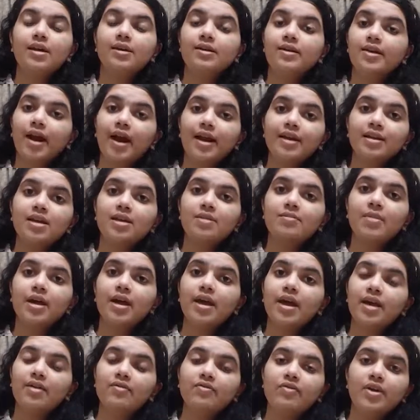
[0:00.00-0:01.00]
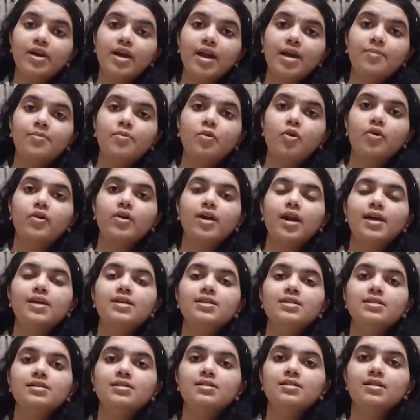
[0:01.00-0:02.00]
tracking my everyday
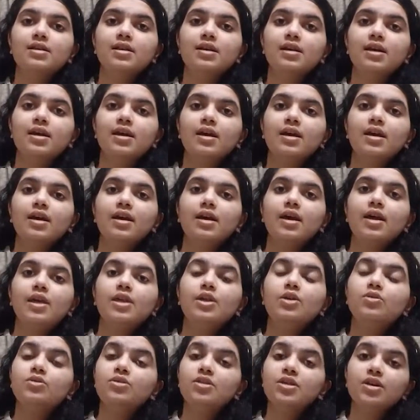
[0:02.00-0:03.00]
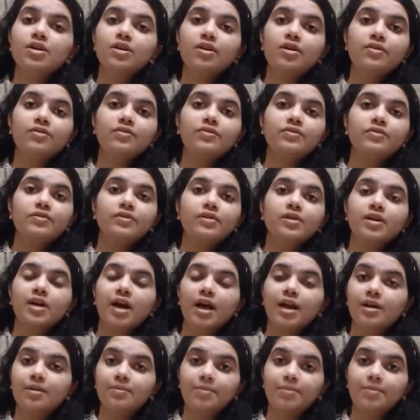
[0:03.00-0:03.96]
progress, using of color